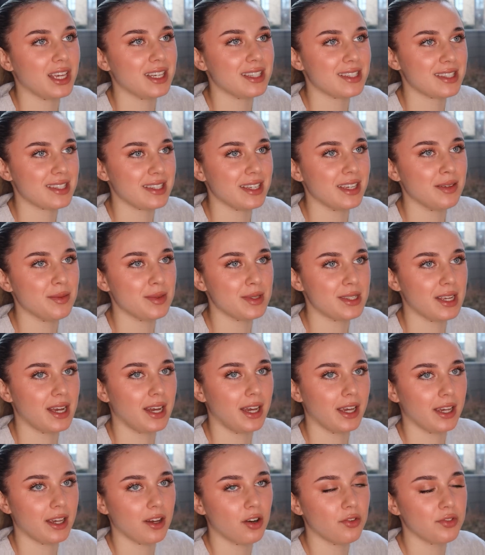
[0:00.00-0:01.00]
it seems
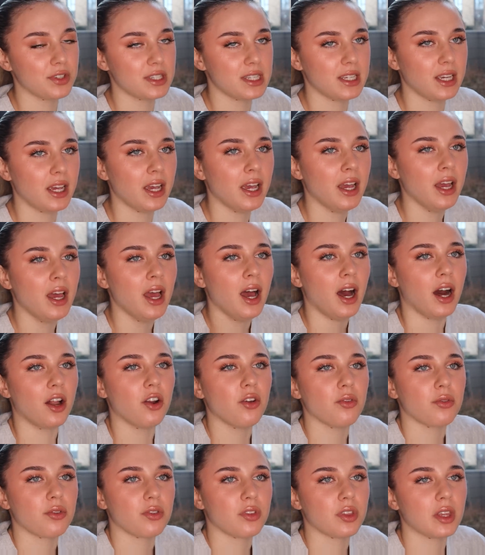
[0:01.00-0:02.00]
like. Obviously, I
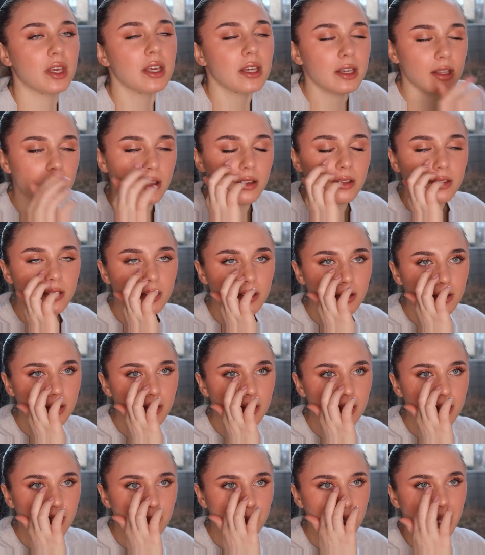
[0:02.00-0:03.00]
don't think
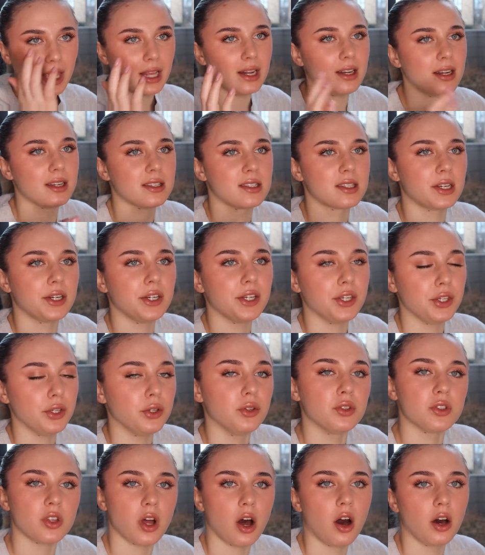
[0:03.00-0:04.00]
that McKinnon necessarily
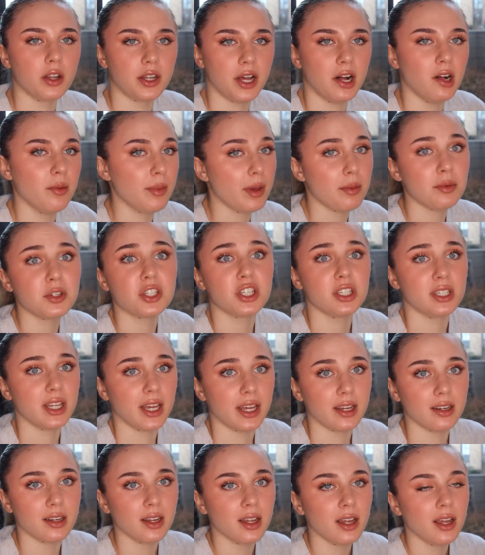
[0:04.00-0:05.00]
used Ardell. Maybe she
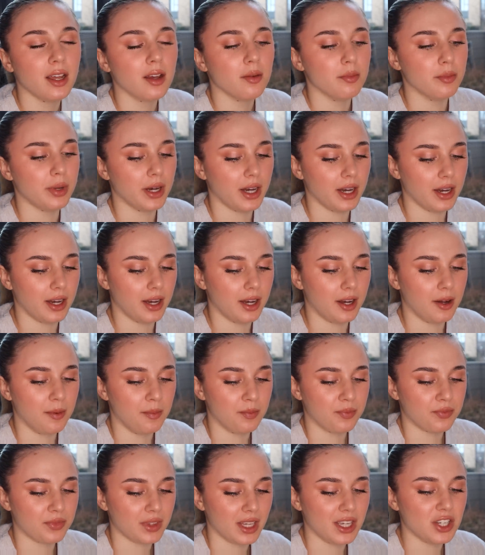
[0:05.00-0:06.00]
did, but
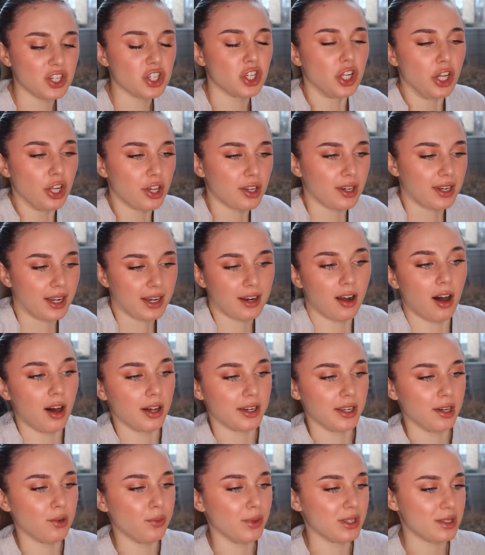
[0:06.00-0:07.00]
um, it just looked like
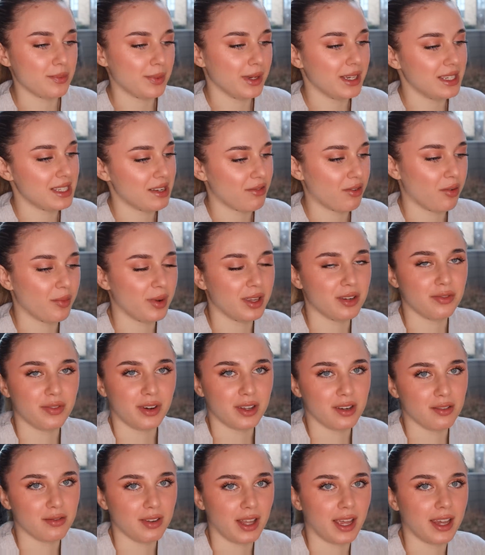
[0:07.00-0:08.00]
Ardell wispies. Everyone made
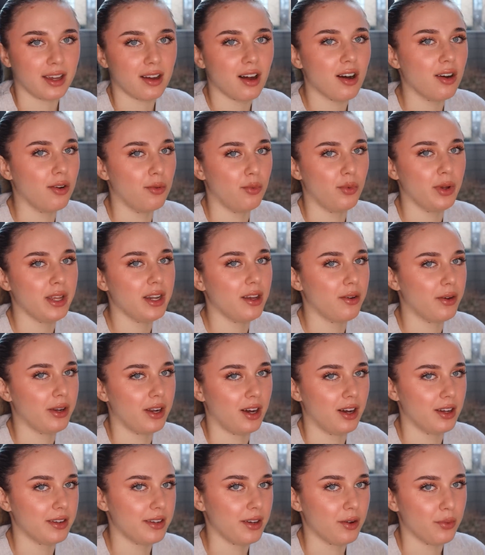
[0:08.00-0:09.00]
fun of like, oh, we know an
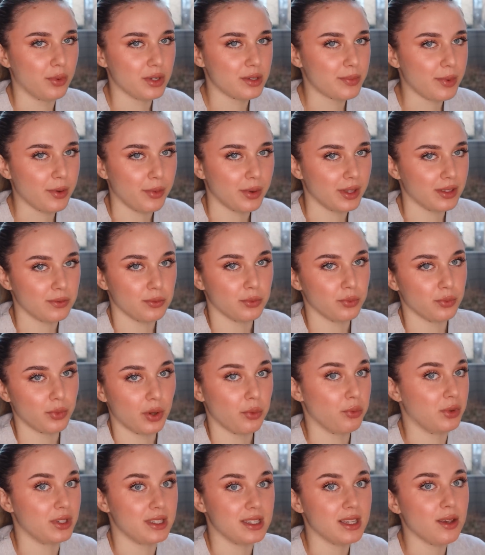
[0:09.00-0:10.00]
Ardell wispy when
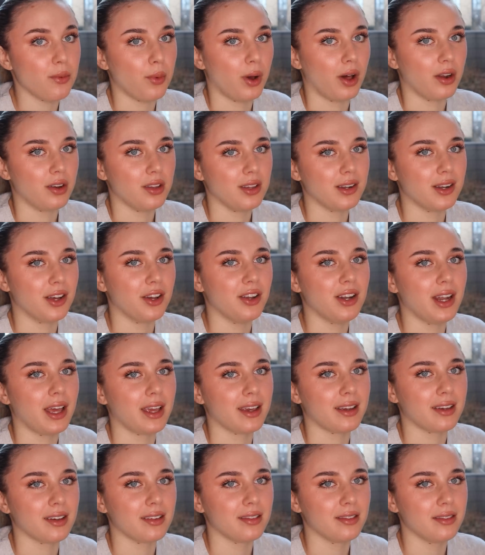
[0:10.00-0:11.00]
when we see one, you know,
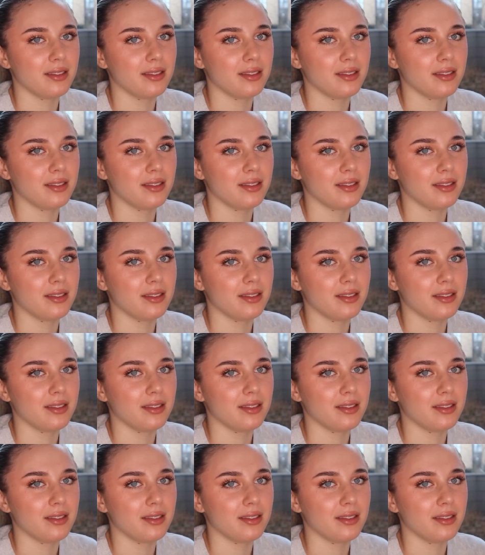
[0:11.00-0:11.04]
like